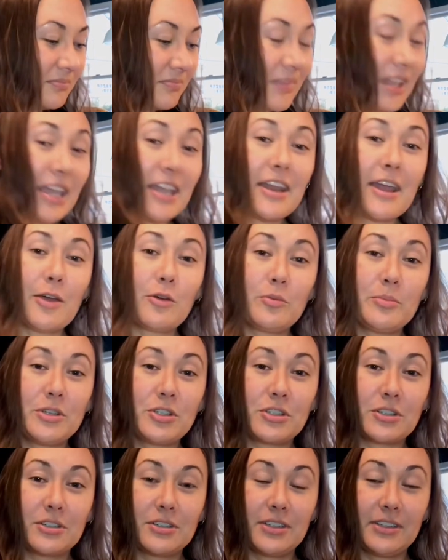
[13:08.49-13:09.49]
and I will be
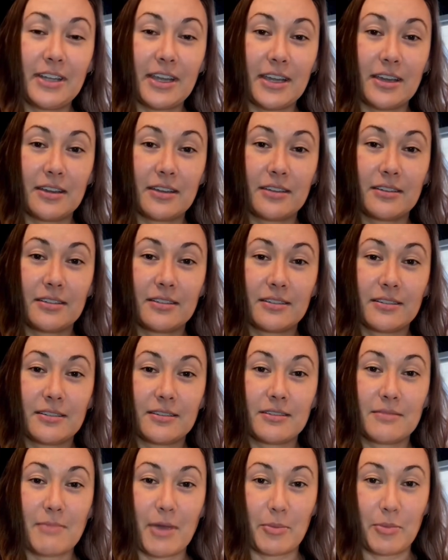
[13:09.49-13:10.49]
sure to link
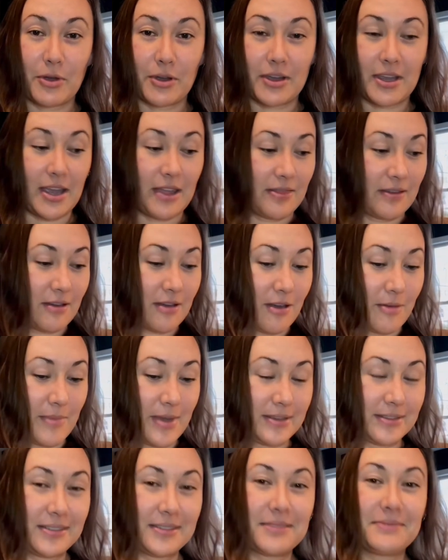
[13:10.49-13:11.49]
my book in the
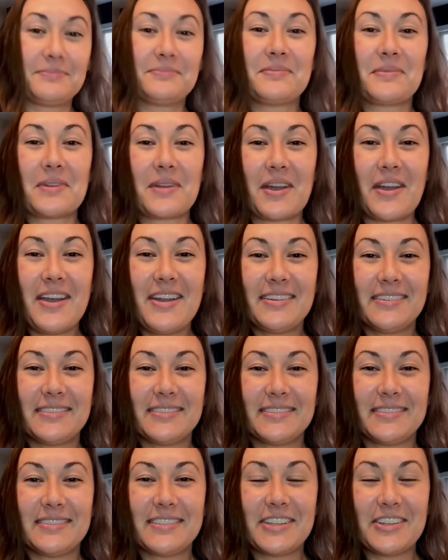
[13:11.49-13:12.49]
comments. All right,
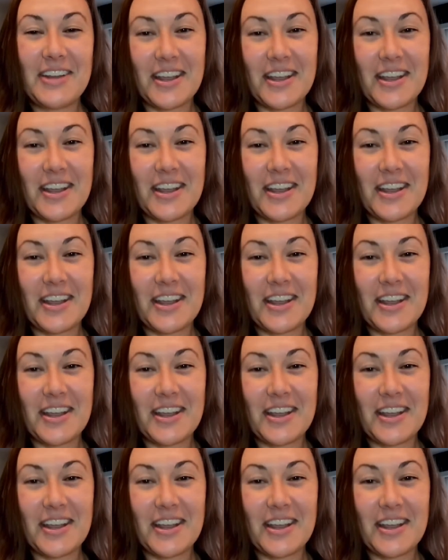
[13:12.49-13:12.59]
till next time.